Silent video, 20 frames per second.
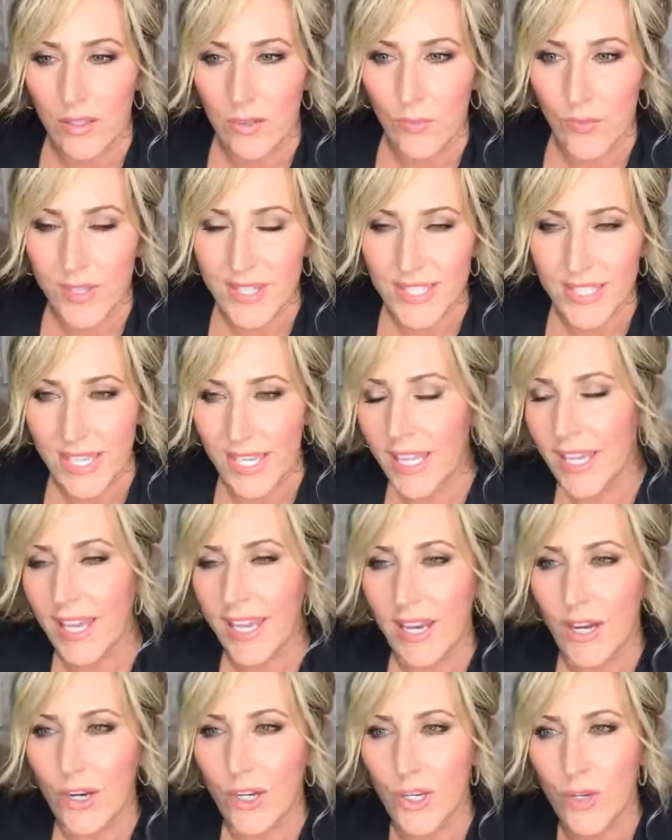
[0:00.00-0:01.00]
With
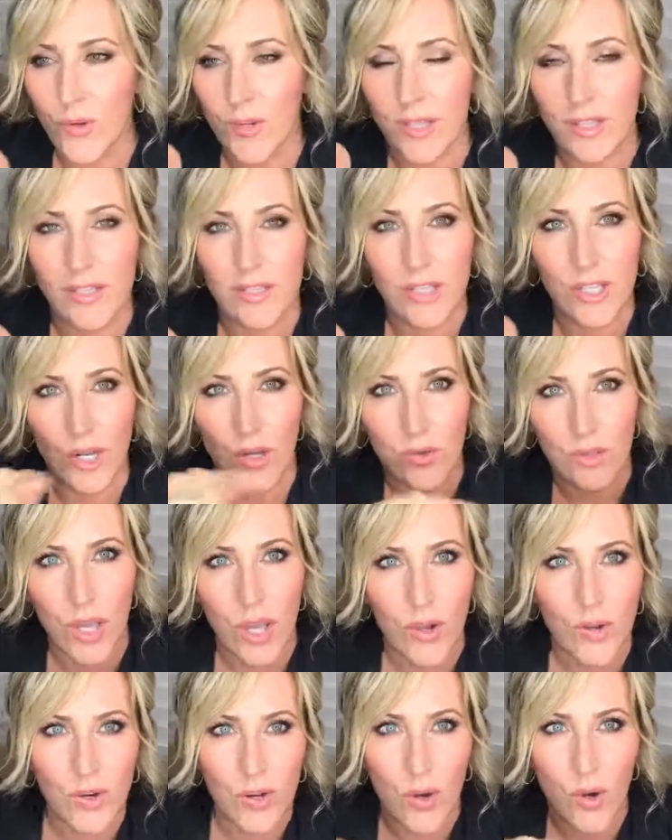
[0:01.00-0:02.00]
skincare, you can, you know,
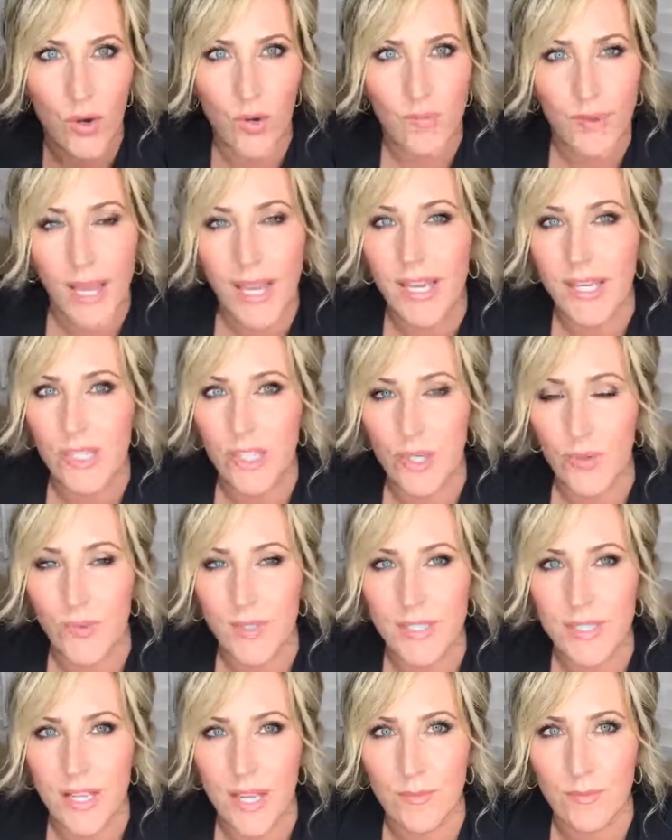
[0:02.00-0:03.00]
load a whole page at
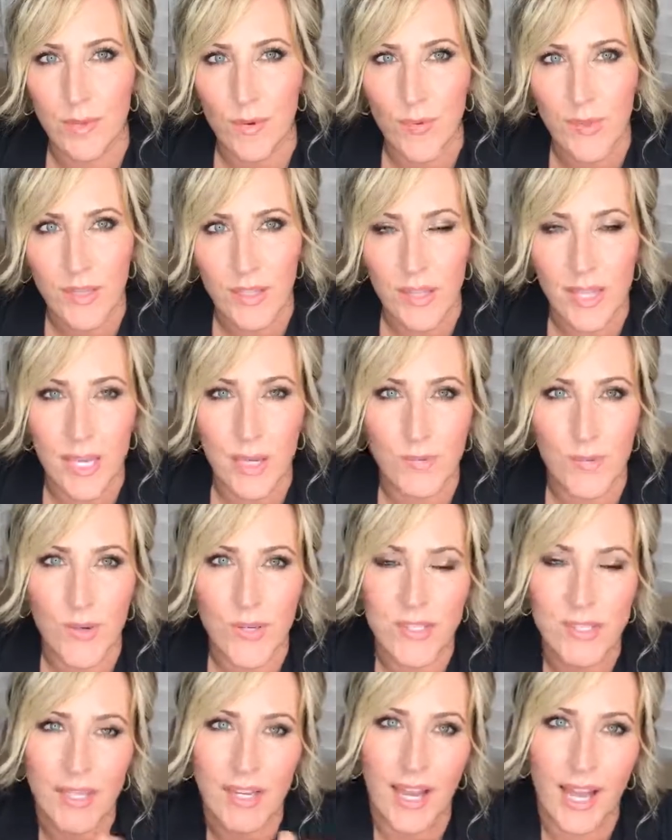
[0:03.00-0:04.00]
one time, but with Glamour,
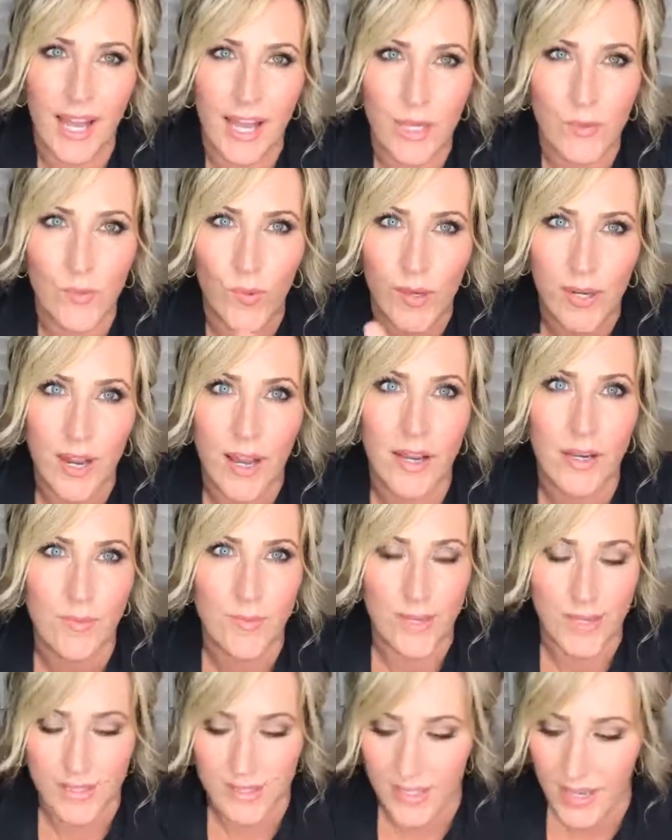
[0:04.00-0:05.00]
it's going to add one
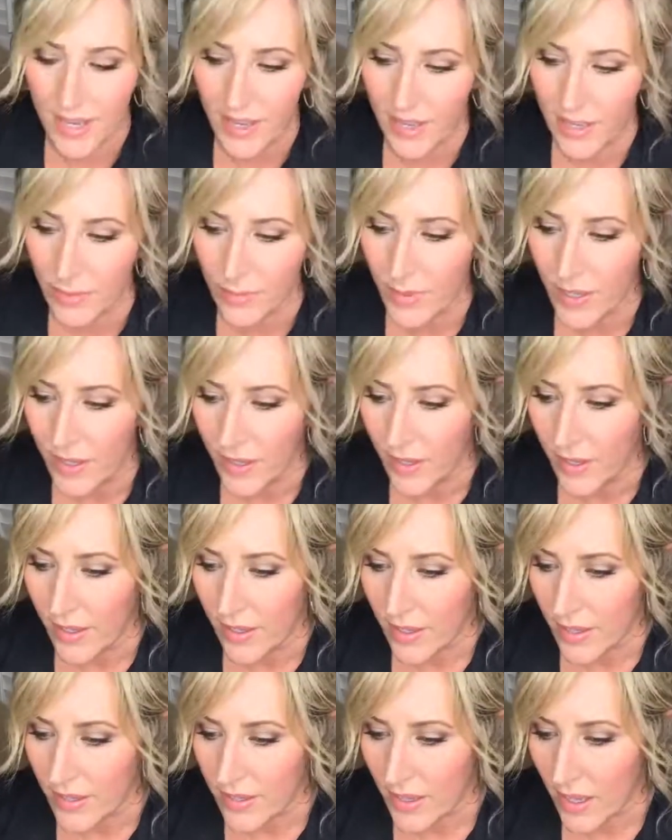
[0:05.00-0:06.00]
item at a
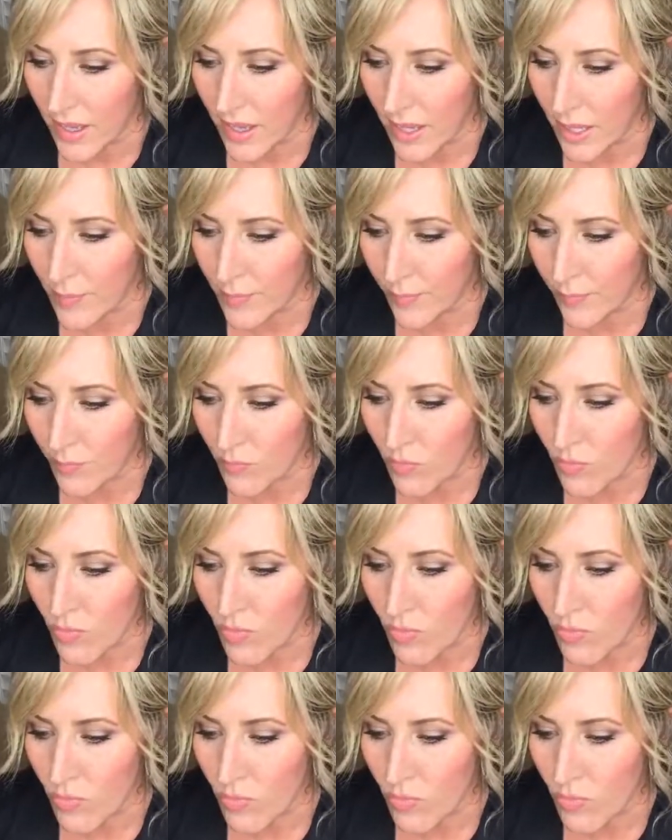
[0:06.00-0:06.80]
time.